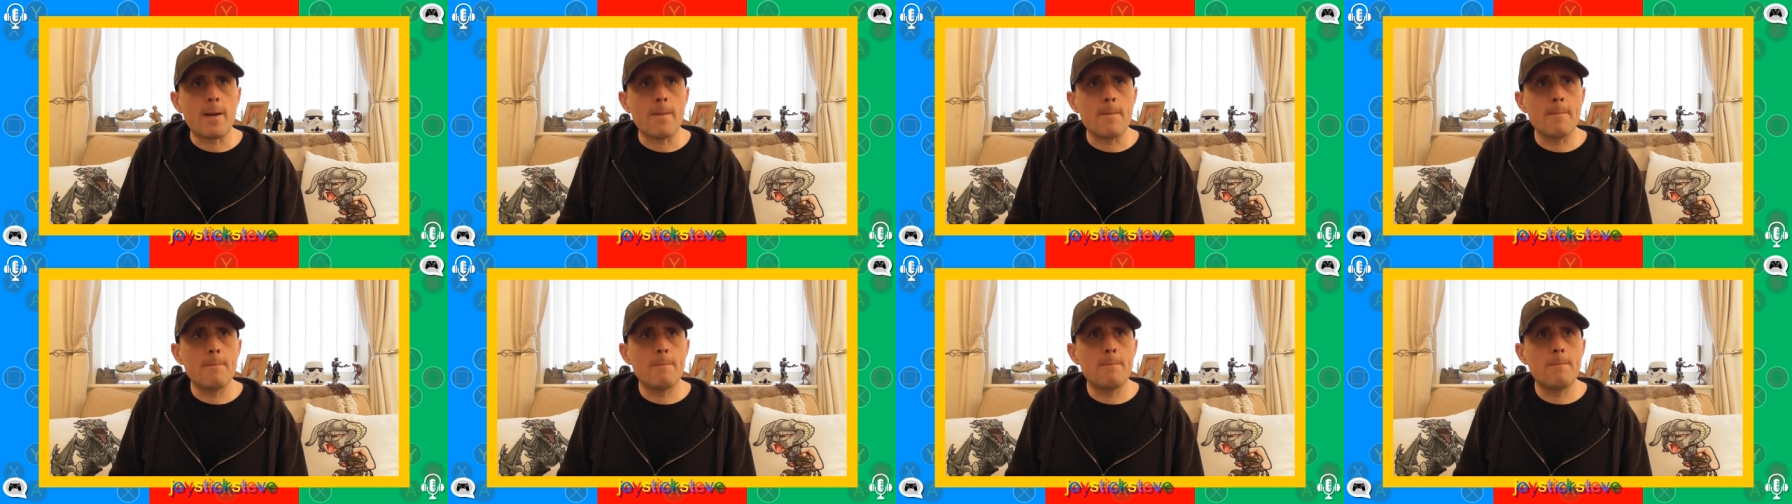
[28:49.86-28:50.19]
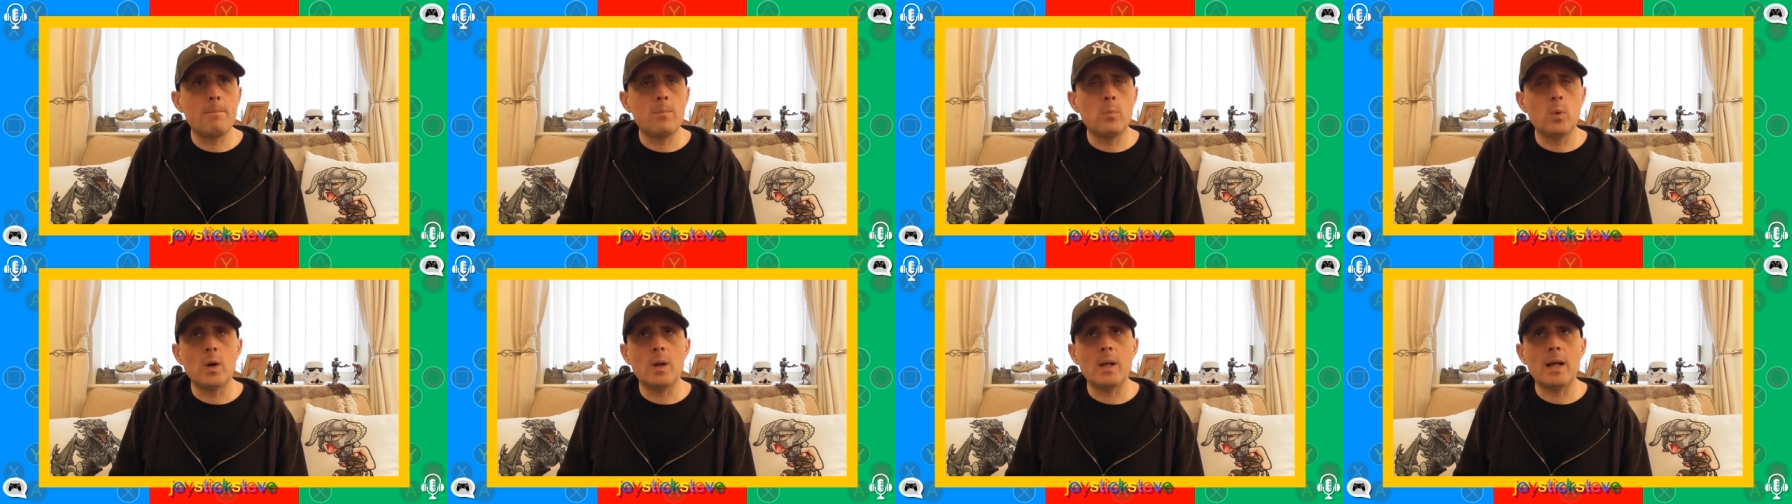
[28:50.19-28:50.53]
cam
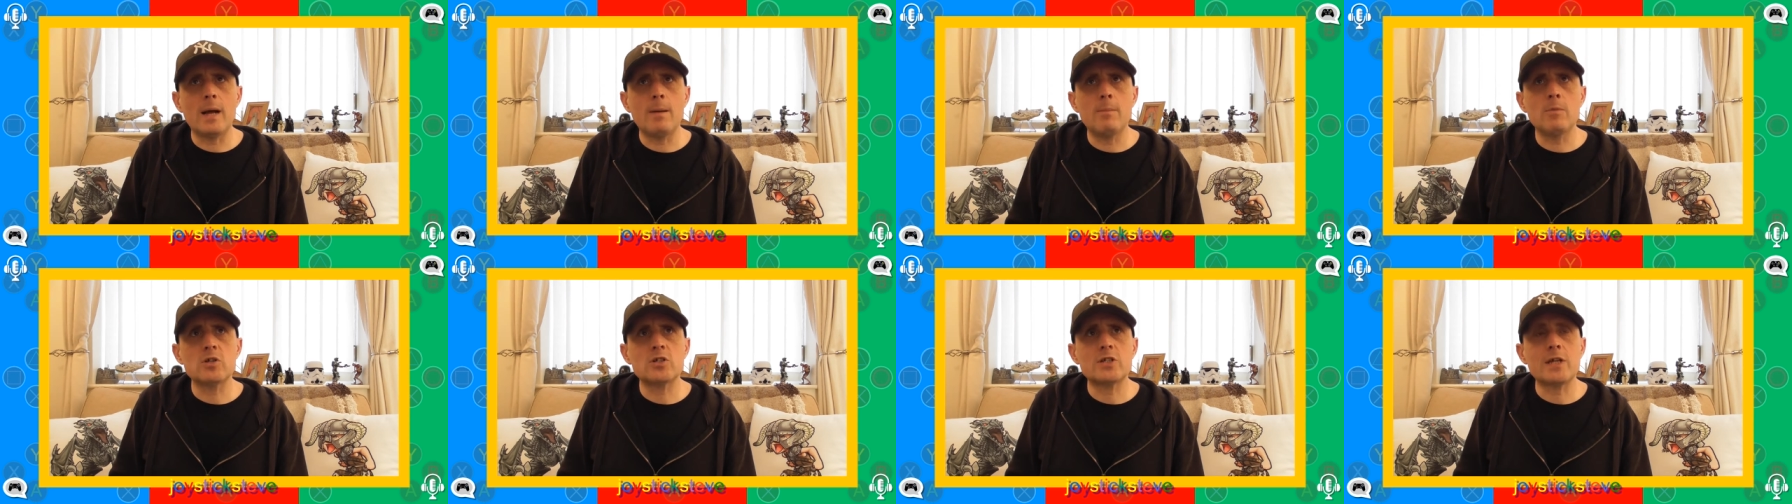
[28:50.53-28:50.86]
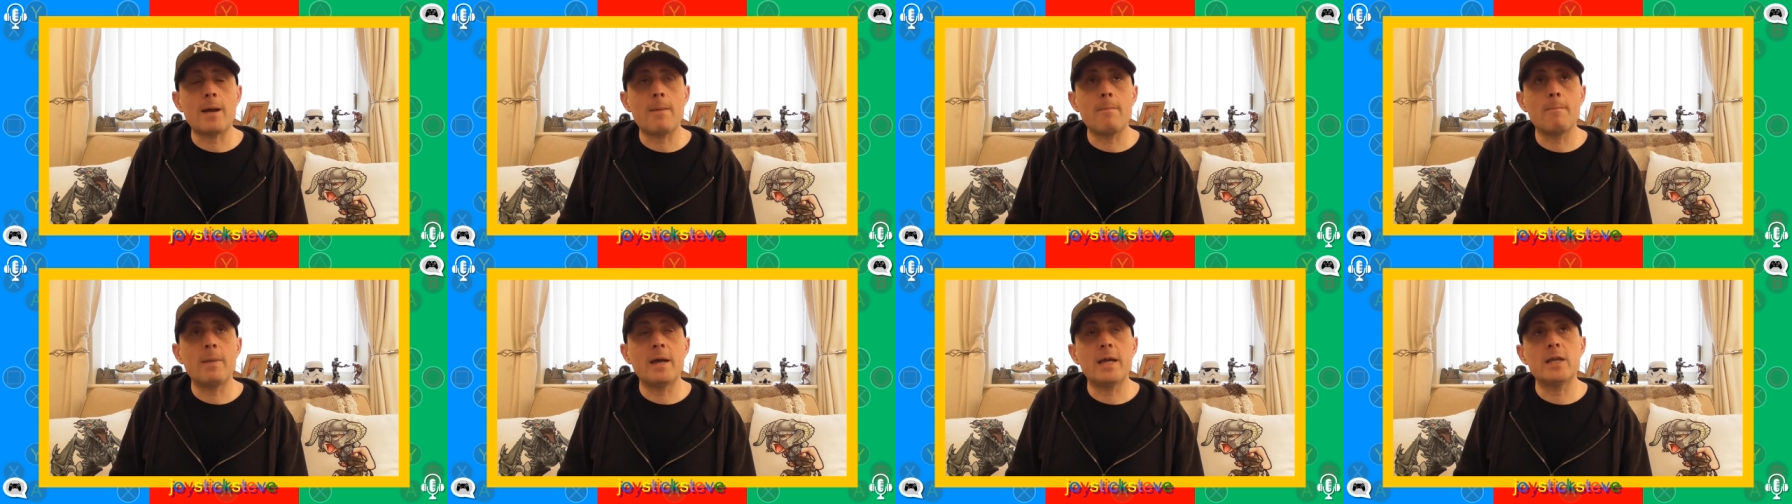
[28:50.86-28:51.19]
well how much
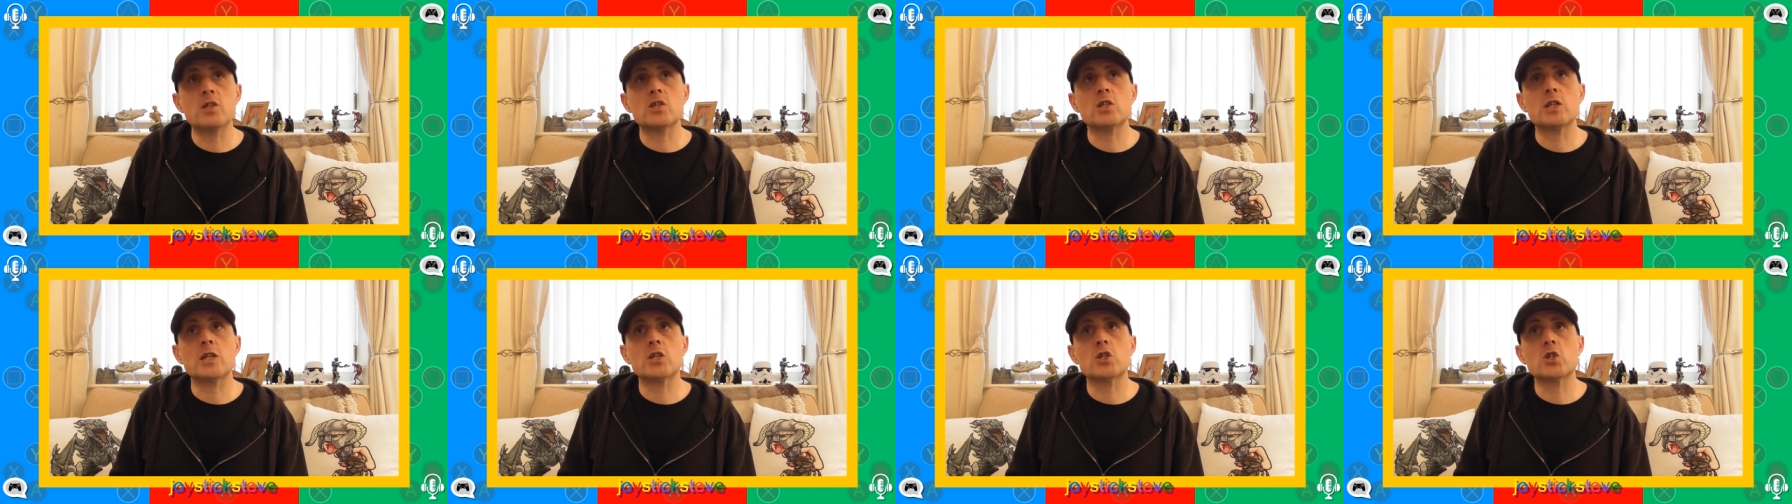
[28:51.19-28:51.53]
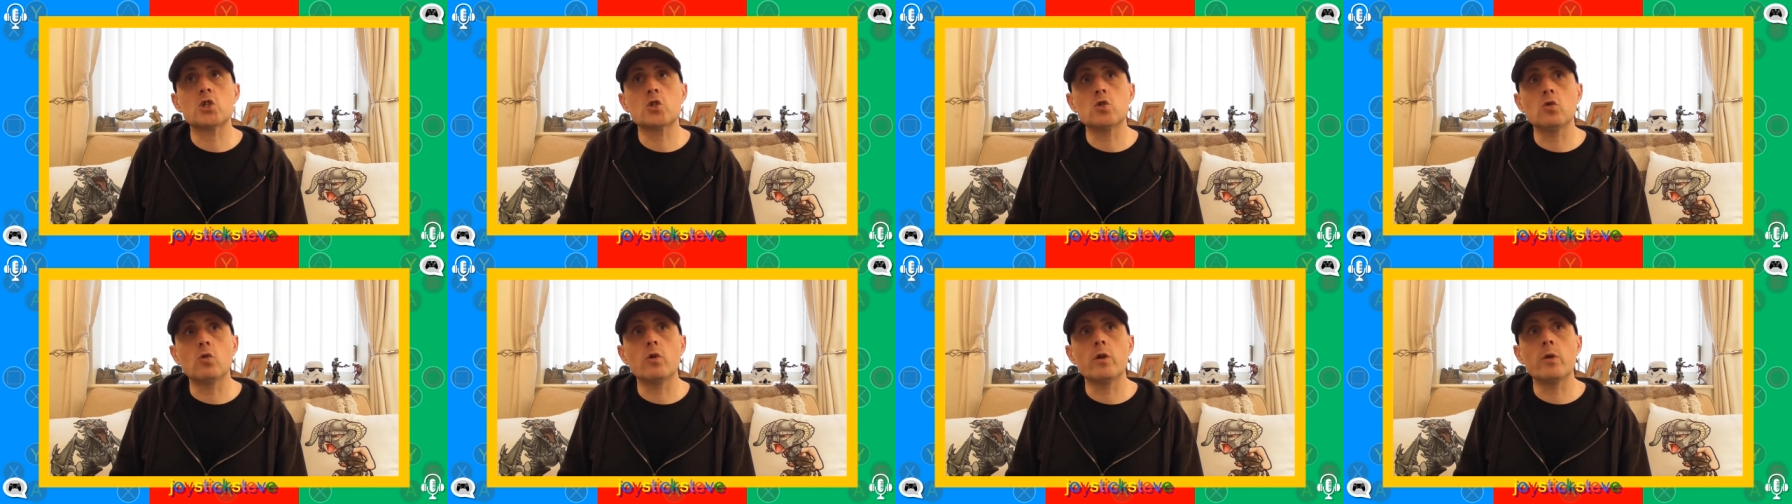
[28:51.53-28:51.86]
campaign
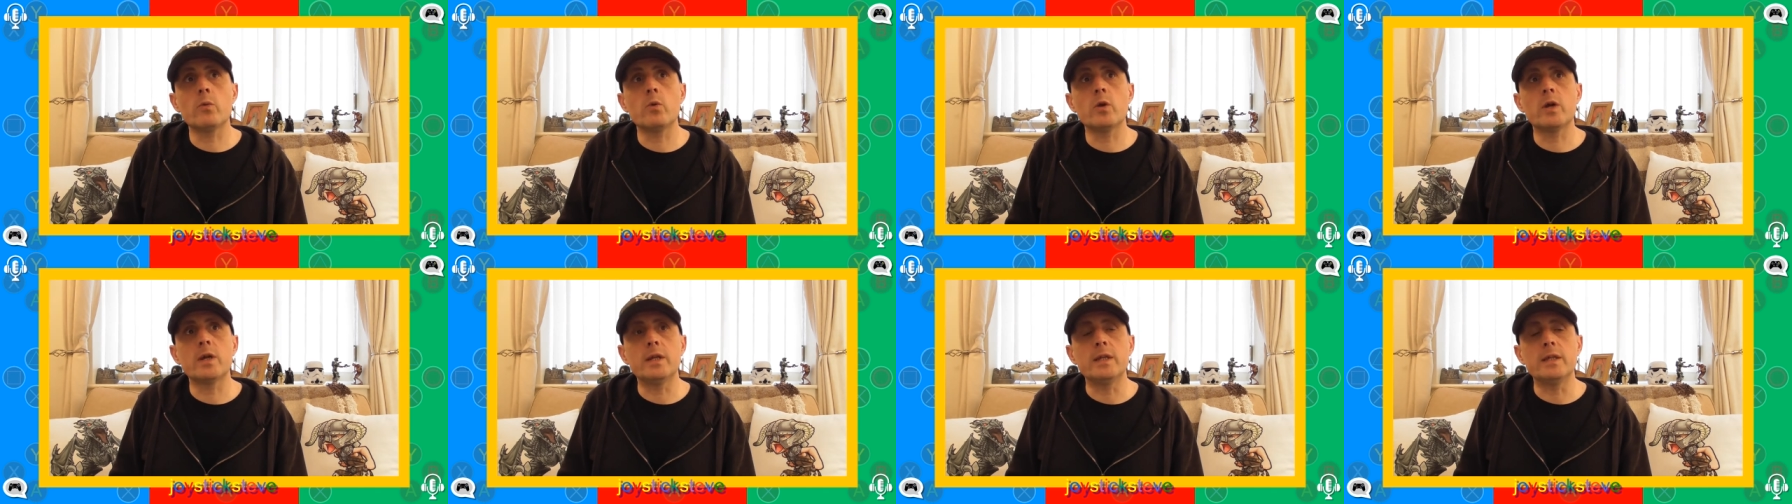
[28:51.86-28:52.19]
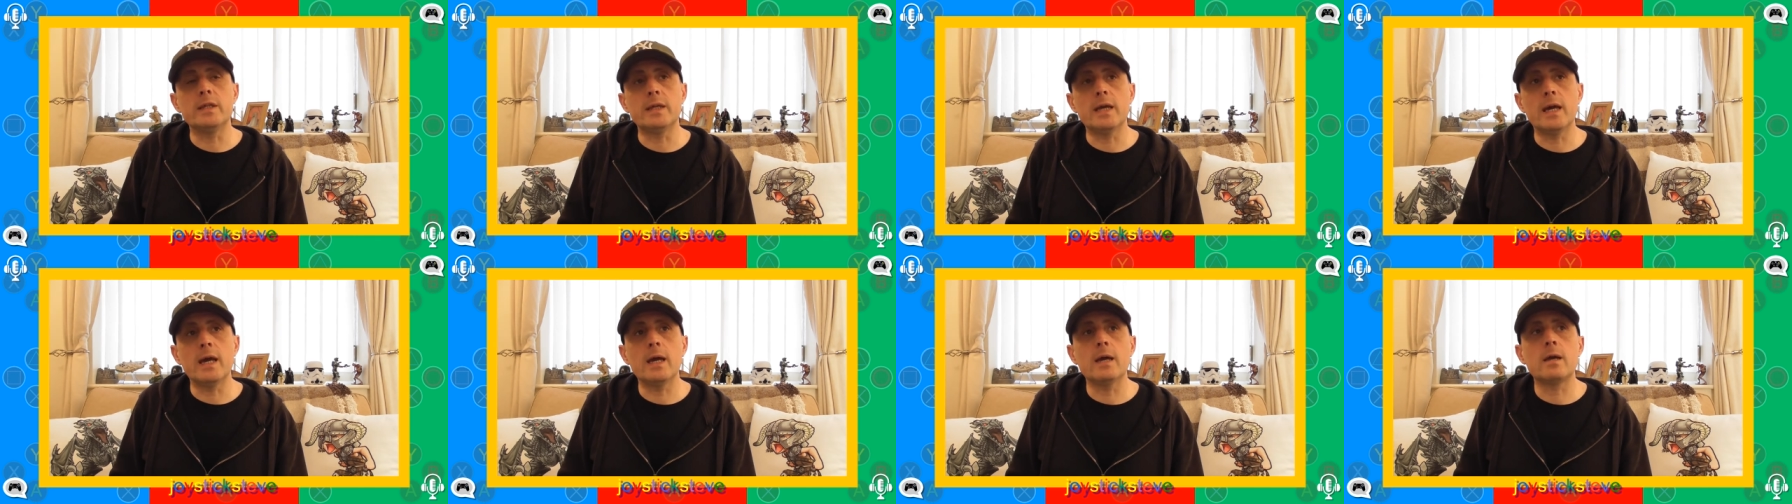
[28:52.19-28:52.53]
slash story we're going
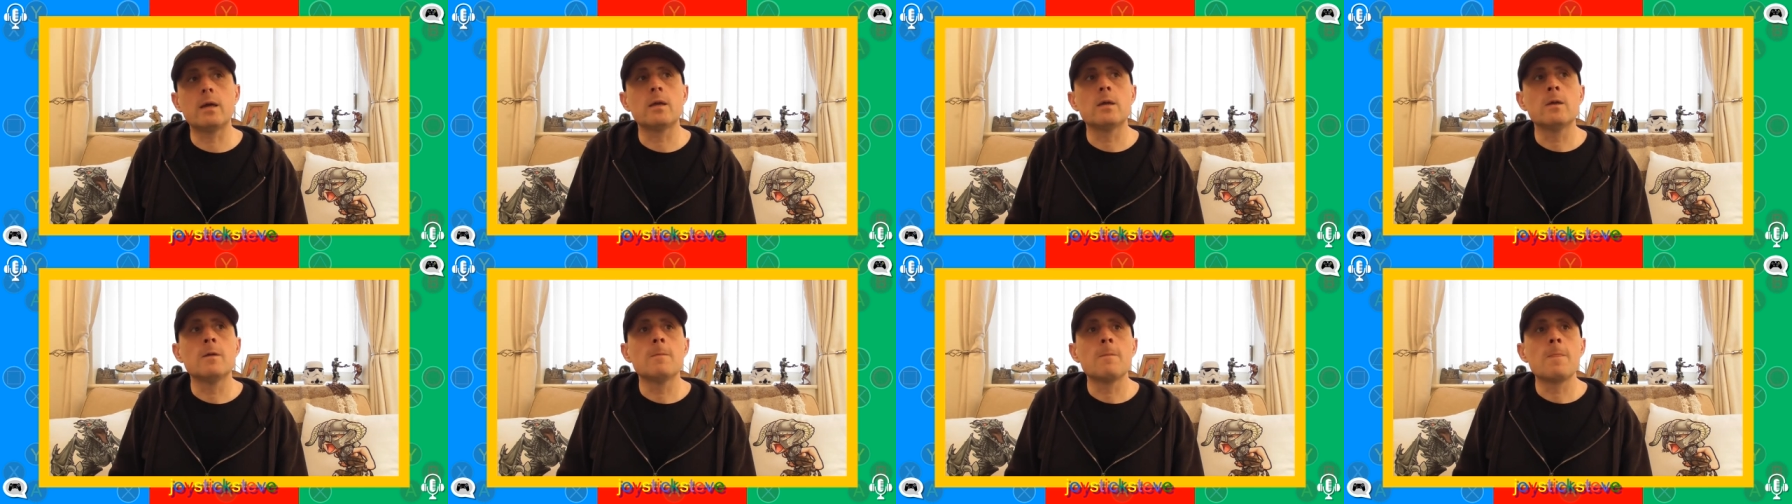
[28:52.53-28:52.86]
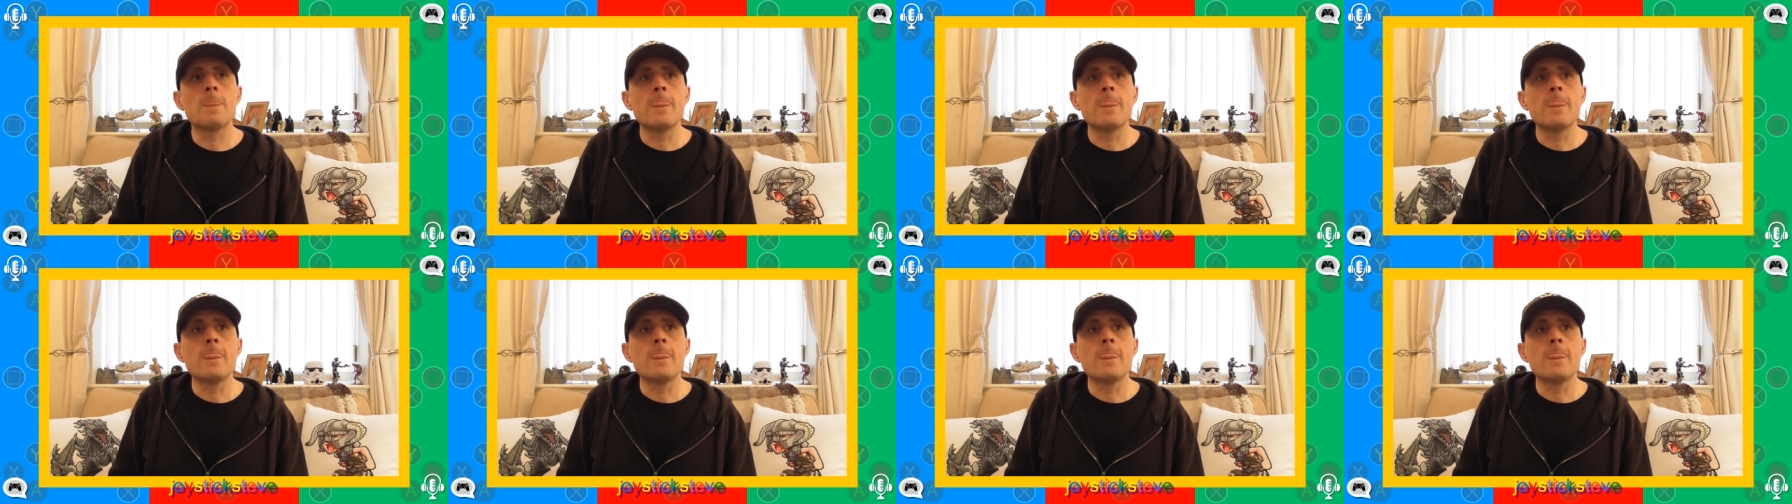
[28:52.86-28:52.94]
to get